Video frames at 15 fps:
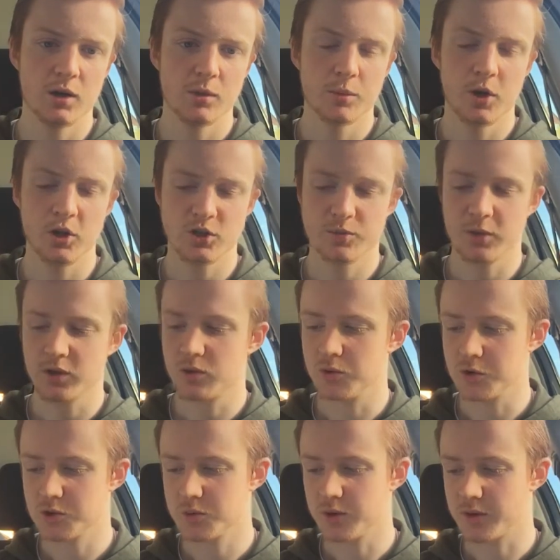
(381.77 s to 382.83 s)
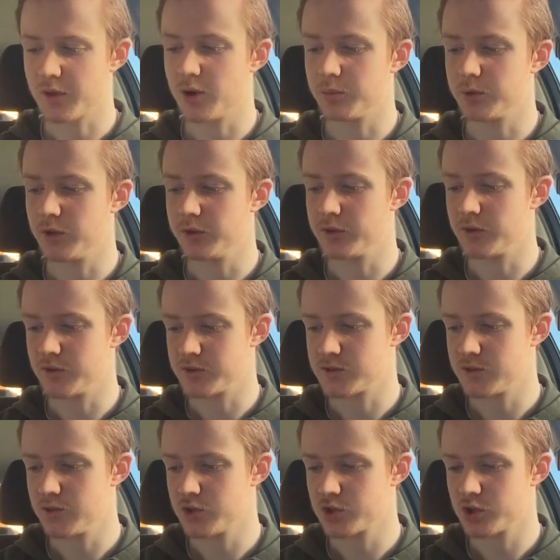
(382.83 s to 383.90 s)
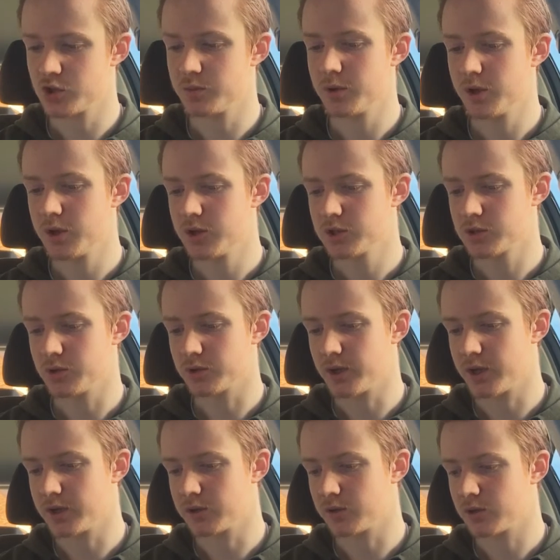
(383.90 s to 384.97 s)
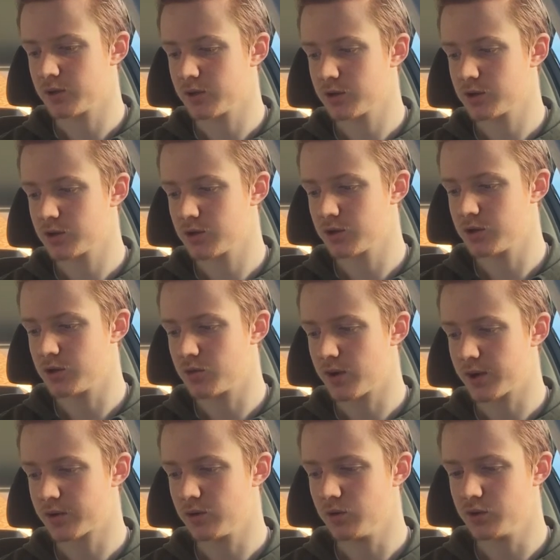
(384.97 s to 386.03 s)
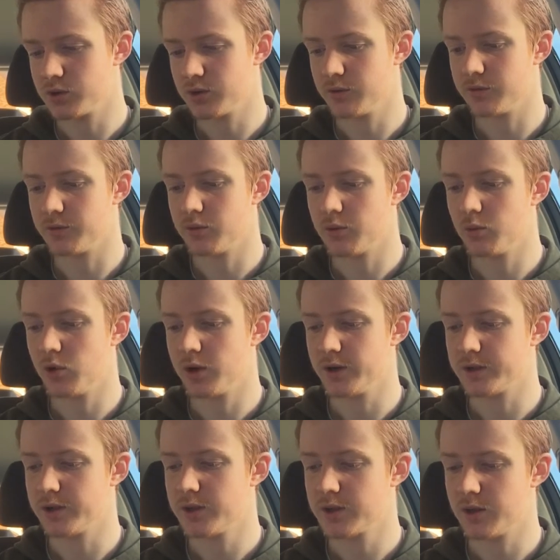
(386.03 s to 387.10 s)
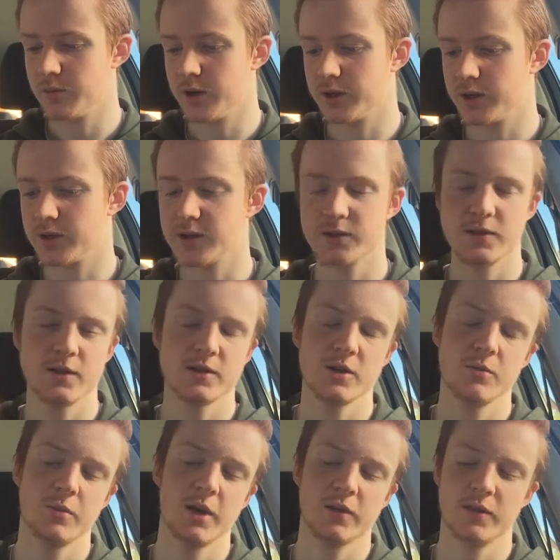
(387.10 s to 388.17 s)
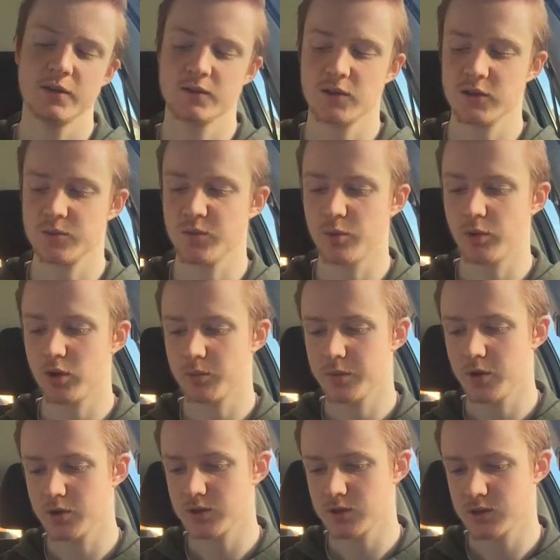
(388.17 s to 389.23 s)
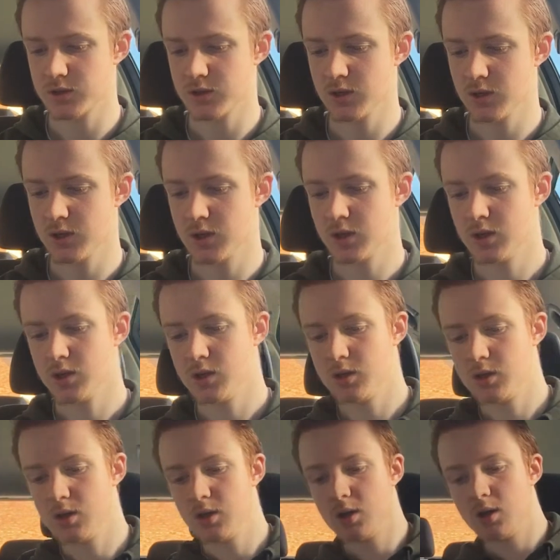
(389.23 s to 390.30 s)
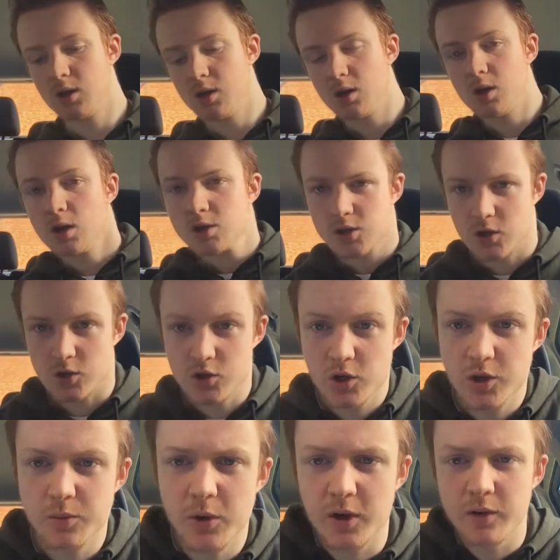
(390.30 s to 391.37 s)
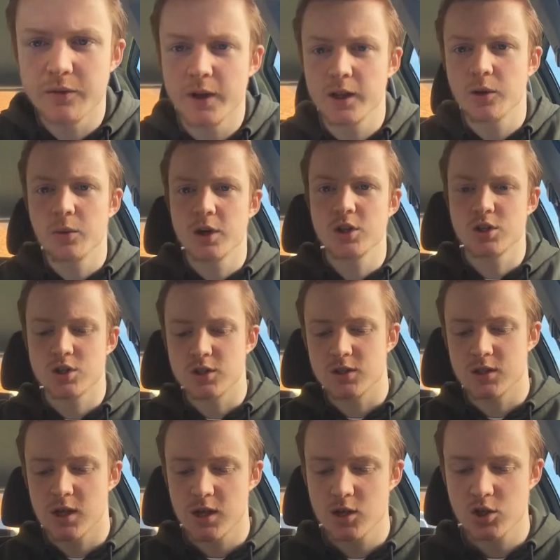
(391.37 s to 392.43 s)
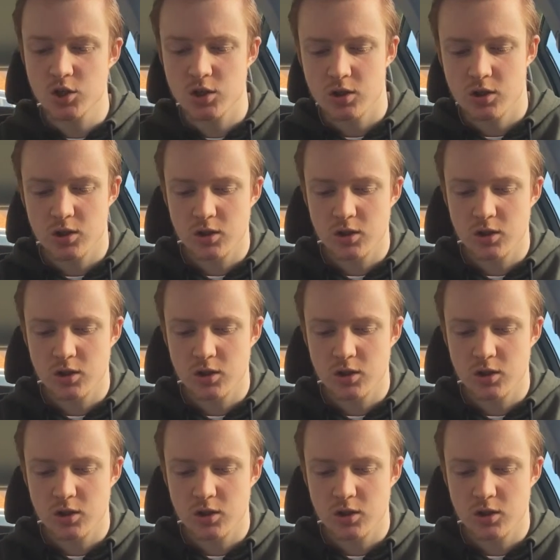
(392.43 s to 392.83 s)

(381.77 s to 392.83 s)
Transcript: parts of my coursework that I uploaded onto YouTube, so I had a good record of what I did and made it easier to embed this onto my blog posts. So during my evaluation stage,